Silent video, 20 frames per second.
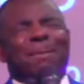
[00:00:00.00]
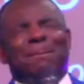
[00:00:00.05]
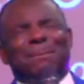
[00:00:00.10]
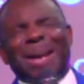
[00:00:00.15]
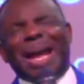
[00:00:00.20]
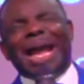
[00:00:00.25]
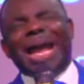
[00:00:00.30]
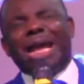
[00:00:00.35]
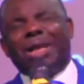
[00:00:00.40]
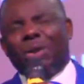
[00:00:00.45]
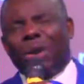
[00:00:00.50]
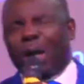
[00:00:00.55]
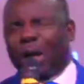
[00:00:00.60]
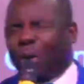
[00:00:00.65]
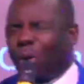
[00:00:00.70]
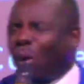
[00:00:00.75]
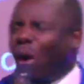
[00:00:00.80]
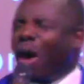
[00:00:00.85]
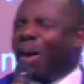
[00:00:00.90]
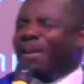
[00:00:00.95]
man or
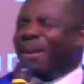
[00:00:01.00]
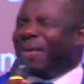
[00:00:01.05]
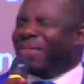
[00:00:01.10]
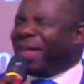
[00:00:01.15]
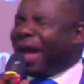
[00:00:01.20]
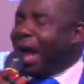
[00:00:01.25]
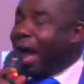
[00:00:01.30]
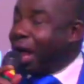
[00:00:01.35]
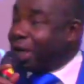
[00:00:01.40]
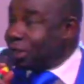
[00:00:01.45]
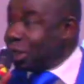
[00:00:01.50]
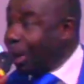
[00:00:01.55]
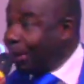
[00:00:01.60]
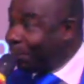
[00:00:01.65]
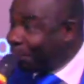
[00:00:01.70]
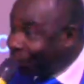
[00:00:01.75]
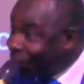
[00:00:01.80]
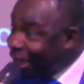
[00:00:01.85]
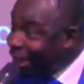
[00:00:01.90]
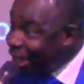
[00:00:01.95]
a woman that has a
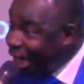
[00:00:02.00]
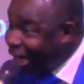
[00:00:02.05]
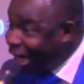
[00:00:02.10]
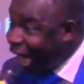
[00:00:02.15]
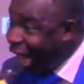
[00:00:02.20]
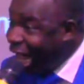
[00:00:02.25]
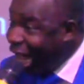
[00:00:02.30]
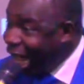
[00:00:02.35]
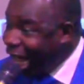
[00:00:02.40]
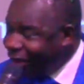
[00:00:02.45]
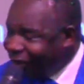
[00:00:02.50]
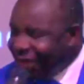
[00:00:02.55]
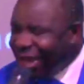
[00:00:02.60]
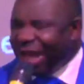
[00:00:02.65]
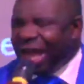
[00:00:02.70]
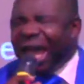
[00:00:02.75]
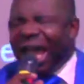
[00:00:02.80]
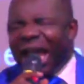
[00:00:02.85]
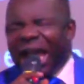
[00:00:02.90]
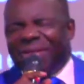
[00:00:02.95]
prayer
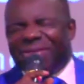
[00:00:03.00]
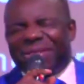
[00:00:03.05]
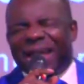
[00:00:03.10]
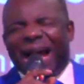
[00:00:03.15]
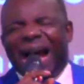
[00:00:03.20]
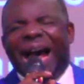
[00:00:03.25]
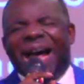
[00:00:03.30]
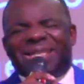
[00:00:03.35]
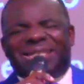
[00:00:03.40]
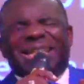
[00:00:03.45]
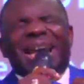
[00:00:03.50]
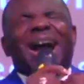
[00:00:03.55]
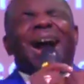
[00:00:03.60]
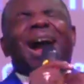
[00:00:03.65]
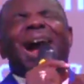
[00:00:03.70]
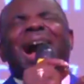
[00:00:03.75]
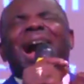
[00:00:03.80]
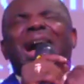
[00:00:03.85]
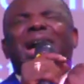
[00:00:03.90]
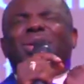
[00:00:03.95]
life and that has a
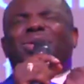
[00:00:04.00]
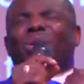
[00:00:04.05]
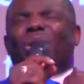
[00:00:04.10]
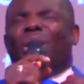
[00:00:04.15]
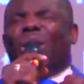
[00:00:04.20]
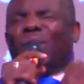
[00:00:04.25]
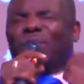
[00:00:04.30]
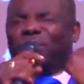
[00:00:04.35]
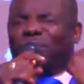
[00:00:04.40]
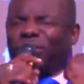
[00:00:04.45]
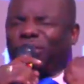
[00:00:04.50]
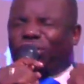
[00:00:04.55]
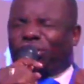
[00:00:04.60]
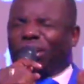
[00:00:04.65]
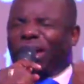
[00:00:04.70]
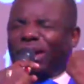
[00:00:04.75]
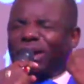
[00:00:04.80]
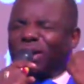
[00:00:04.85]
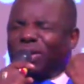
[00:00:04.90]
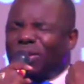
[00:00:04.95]
heart of
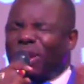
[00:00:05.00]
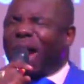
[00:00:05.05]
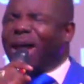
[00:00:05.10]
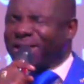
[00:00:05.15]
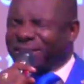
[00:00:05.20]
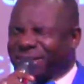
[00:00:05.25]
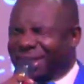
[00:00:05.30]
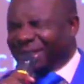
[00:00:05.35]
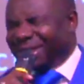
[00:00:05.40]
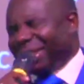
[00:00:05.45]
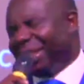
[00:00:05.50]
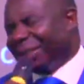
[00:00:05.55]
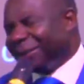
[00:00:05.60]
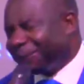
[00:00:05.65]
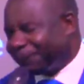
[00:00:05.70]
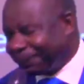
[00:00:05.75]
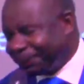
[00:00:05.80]
generosity.